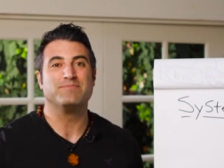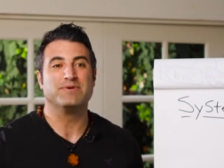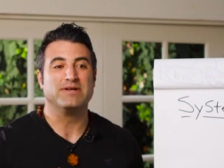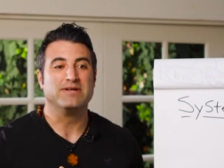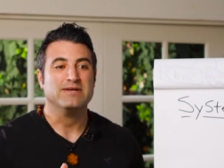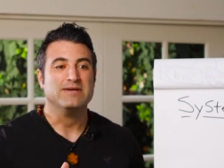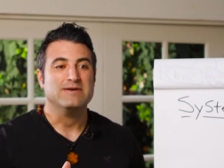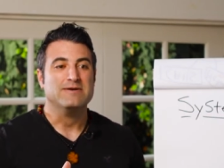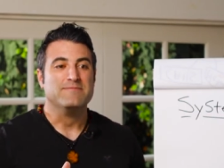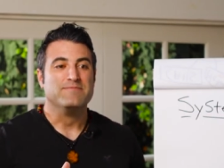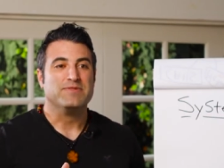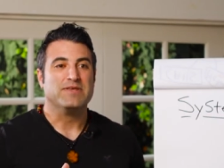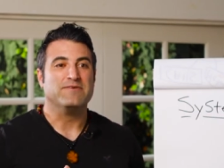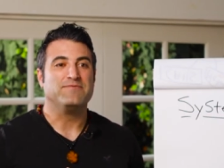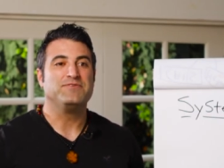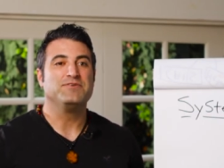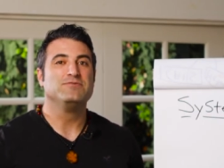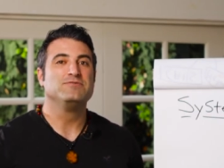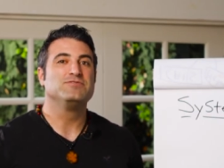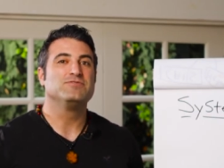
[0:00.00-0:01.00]
But
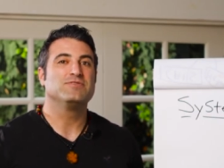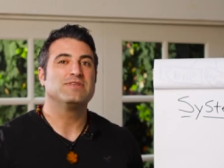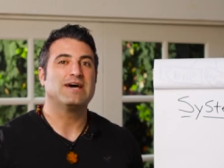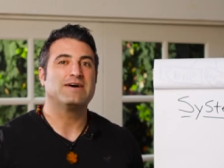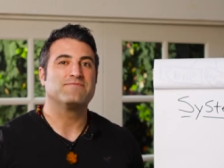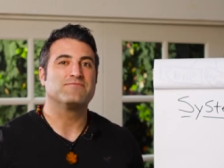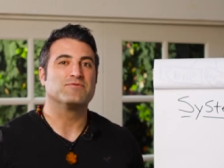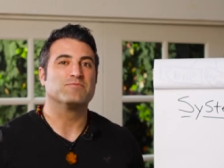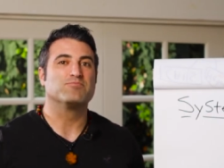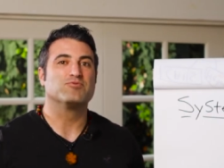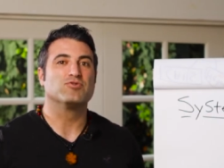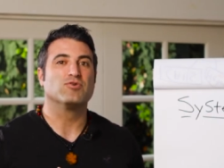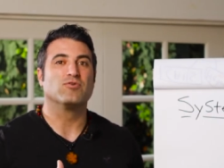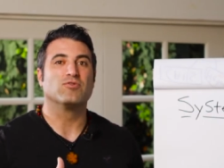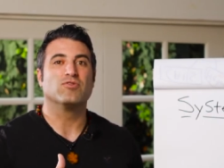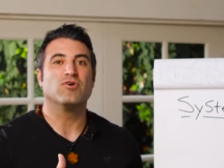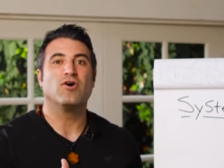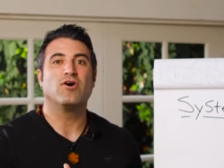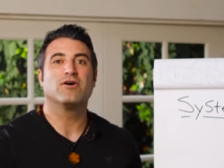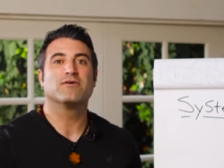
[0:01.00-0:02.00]
if you do that for a
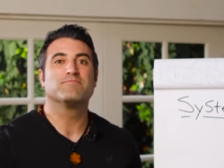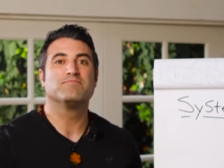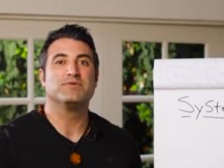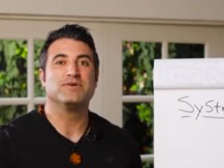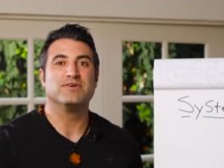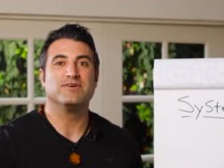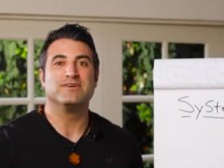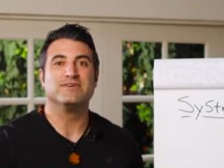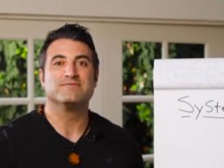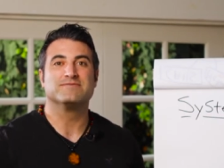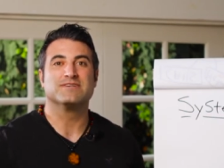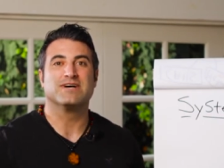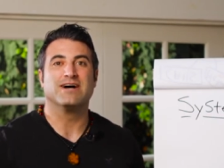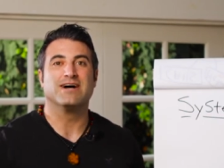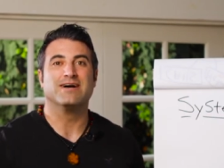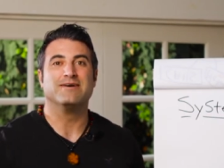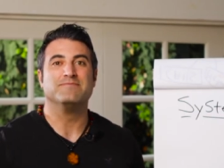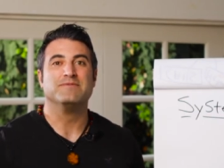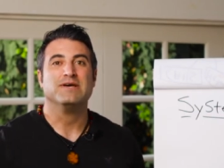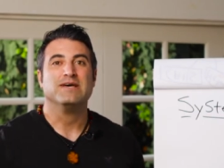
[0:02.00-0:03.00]
prolonged period of
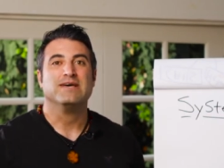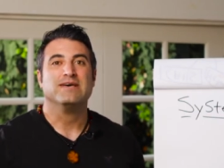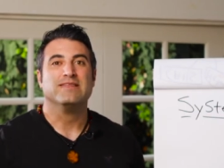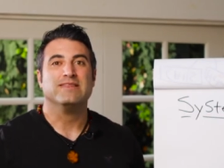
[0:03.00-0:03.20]
time,